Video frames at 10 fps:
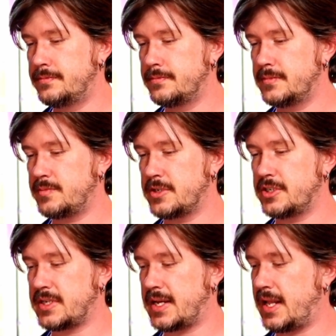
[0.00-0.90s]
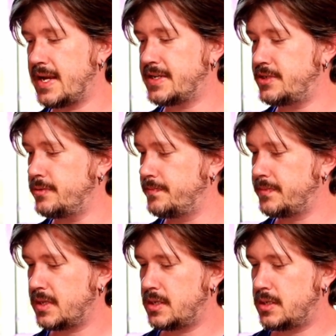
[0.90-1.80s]
as much as I'd like to.
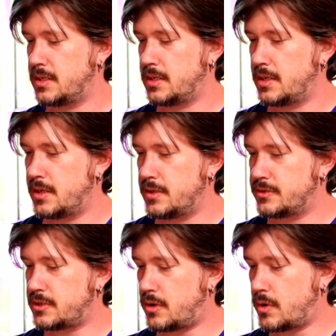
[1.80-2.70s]
So our